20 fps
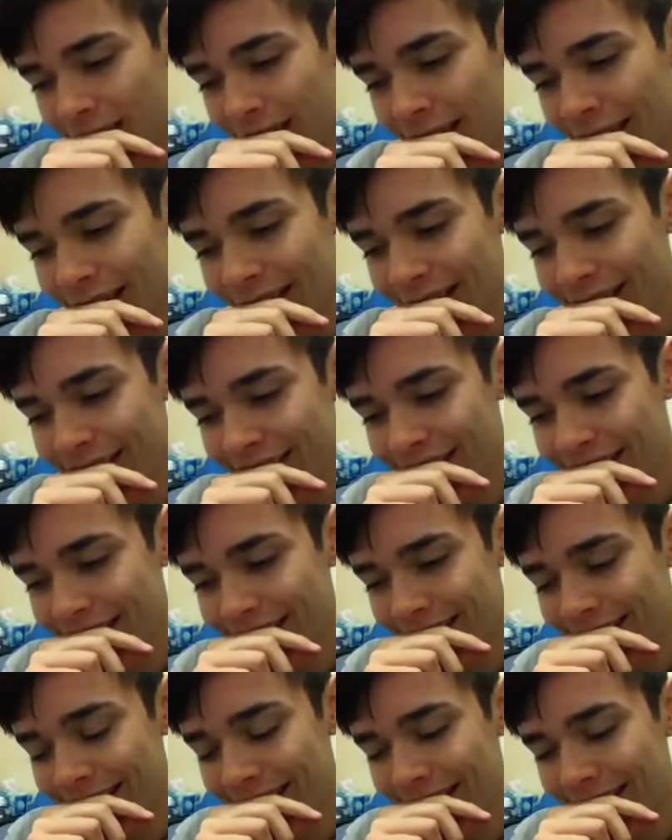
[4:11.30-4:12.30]
and
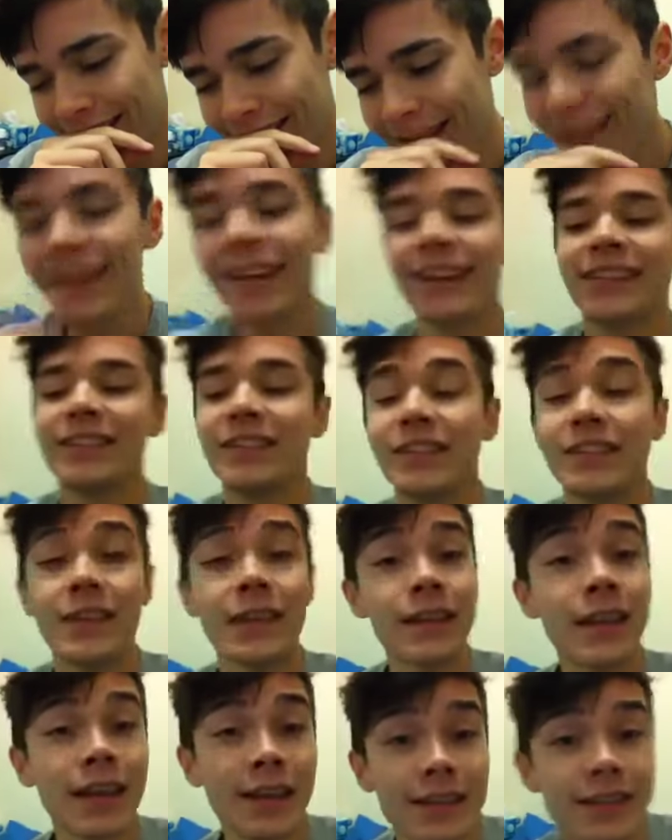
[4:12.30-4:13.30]
uh, and yeah, and she
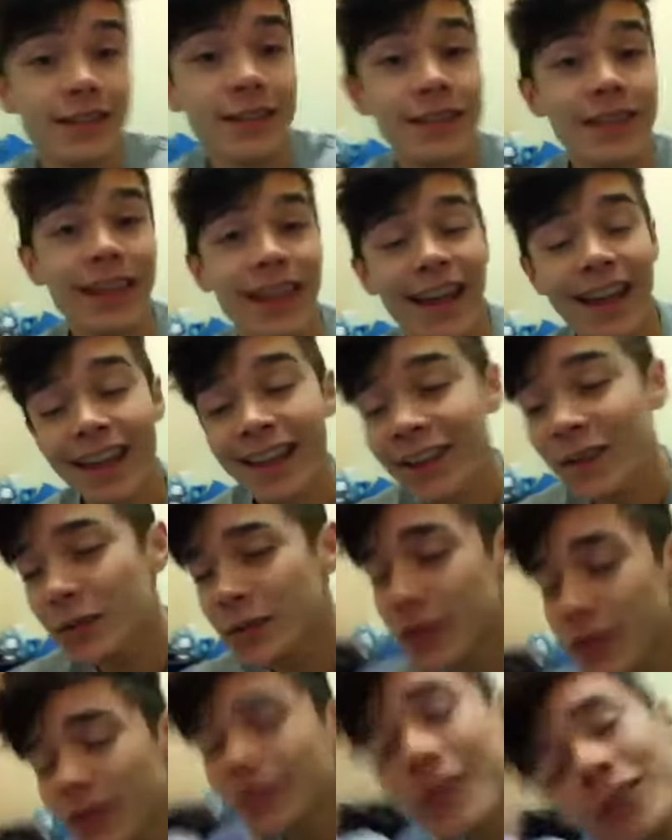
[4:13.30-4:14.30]
said yes, and it
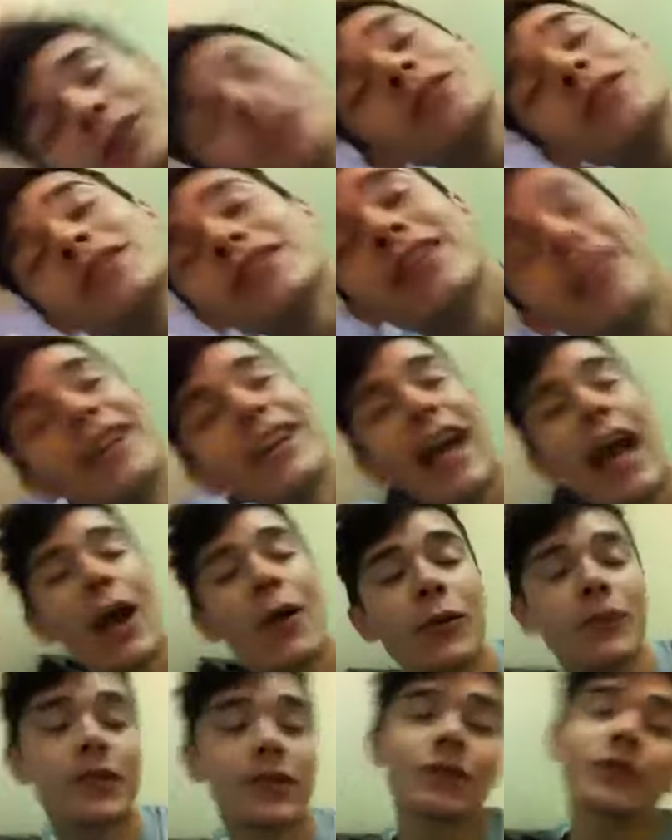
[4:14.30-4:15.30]
was just good. It
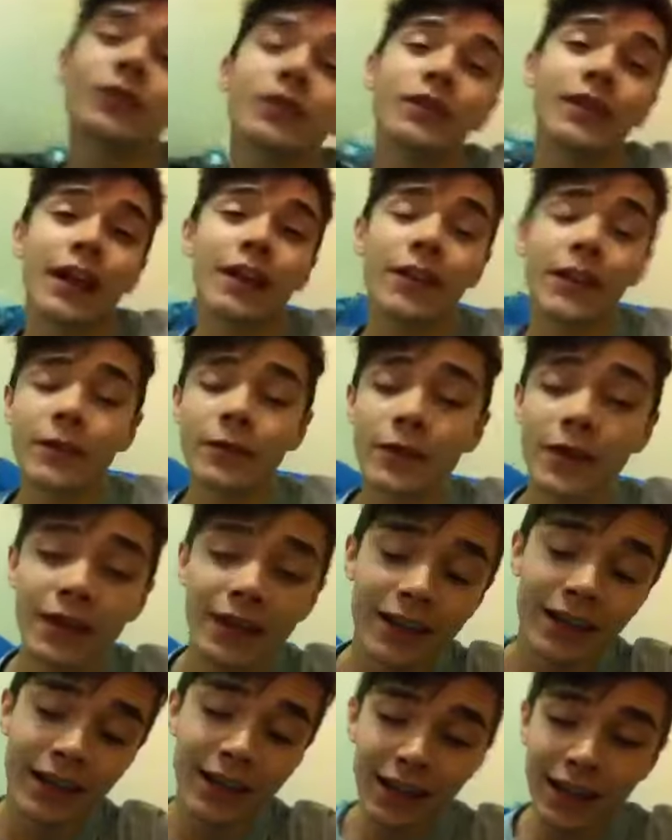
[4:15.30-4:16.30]
was good, and then
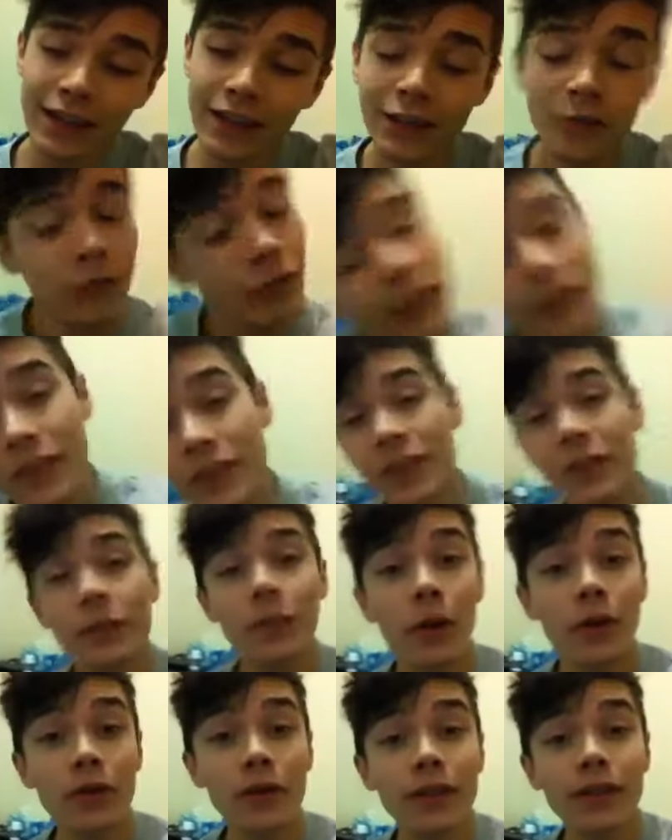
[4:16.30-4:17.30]
the relationship
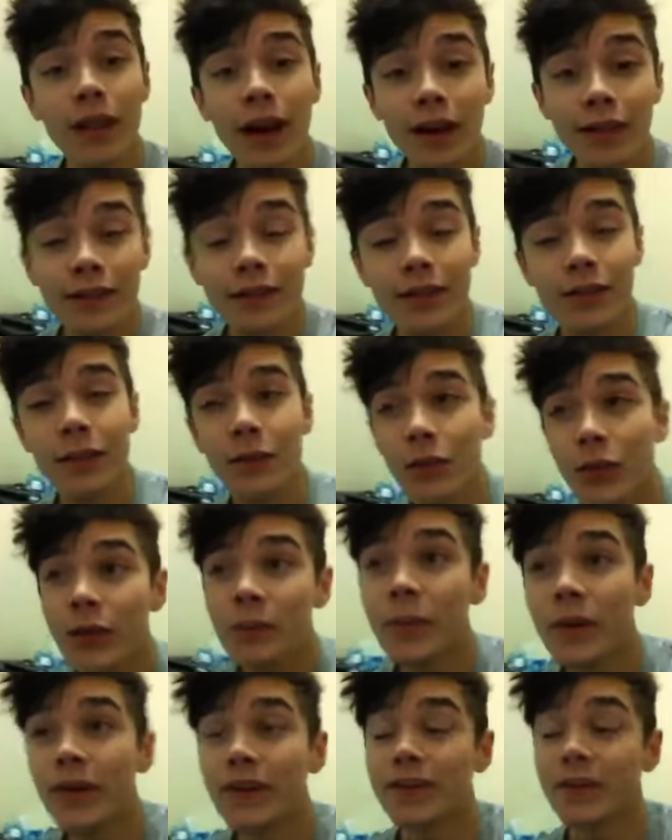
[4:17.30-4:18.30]
only lasted three
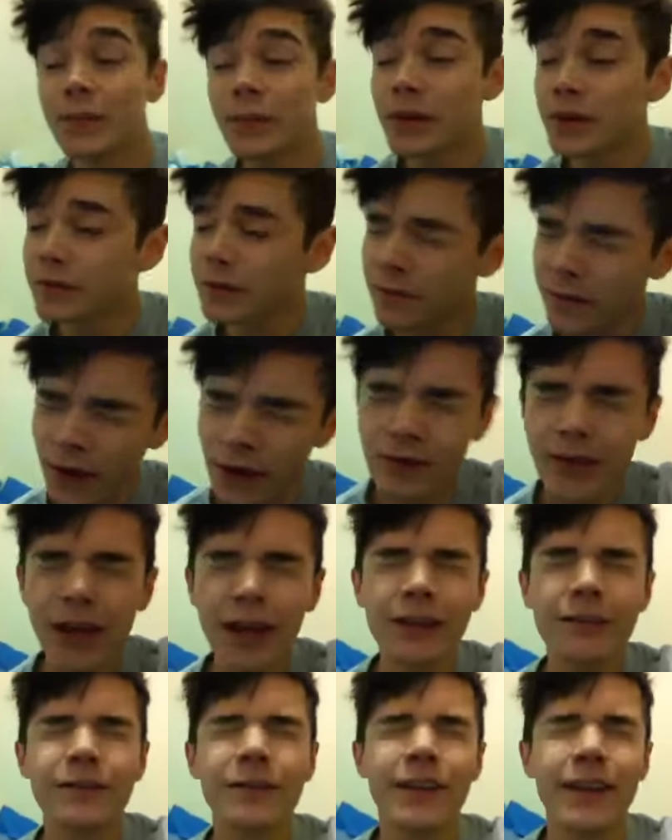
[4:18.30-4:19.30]
months, but it felt
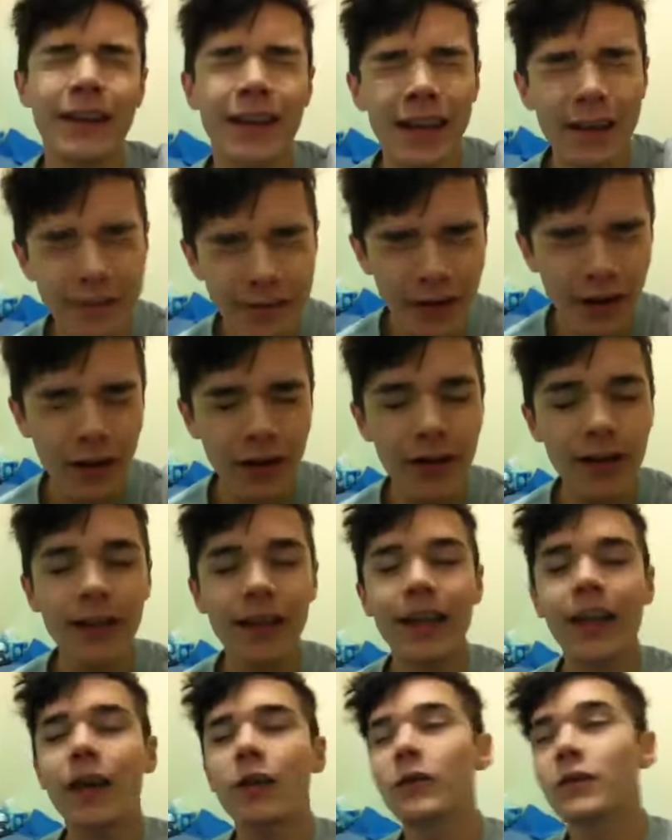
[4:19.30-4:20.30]
like forever.
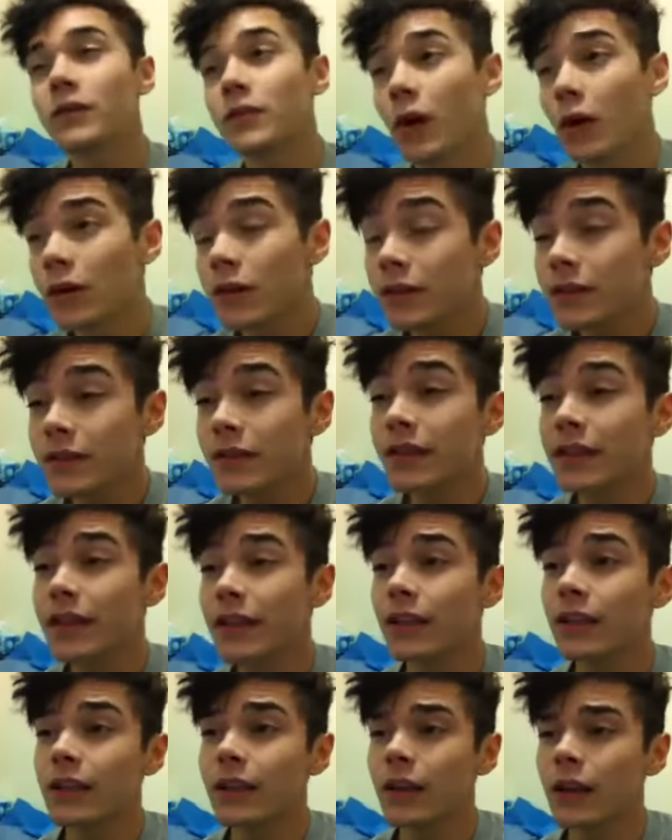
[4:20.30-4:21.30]
It was
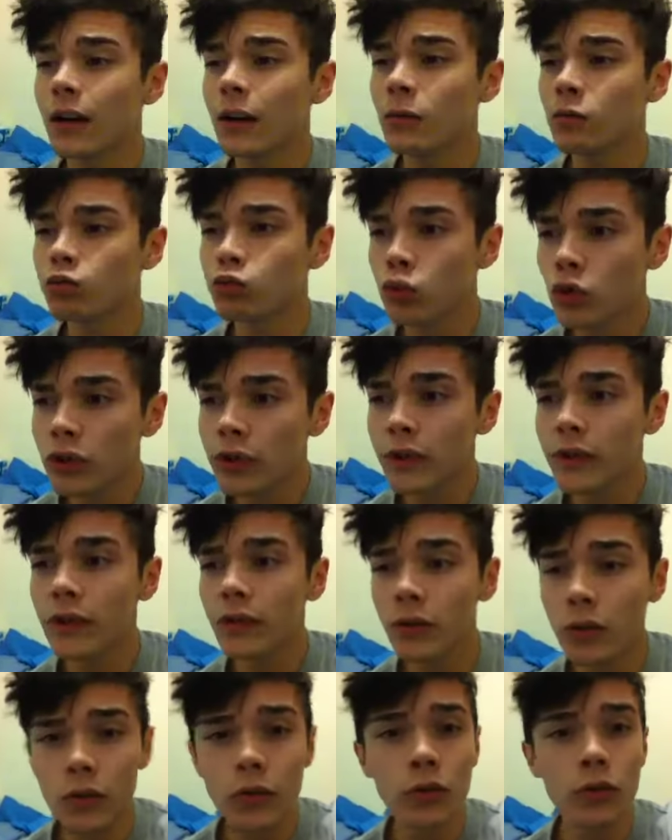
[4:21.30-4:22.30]
honestly a really
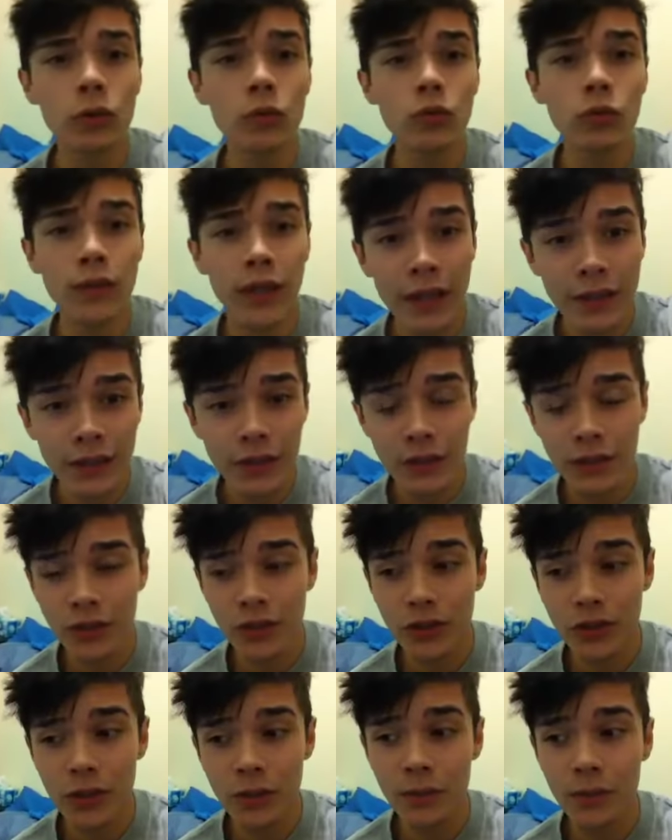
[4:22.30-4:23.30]
good
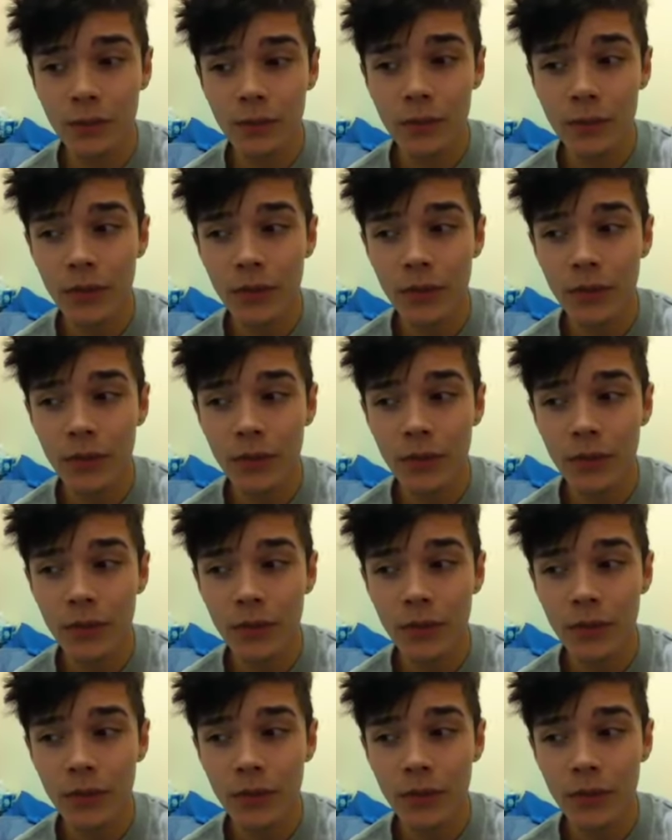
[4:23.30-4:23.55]
relationship